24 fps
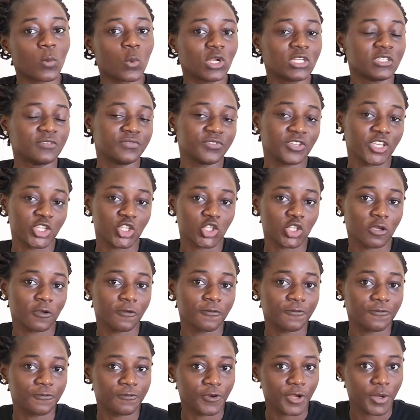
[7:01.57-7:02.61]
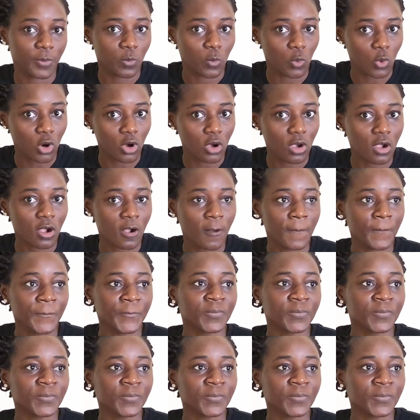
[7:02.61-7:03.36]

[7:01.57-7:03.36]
Qualification Framework.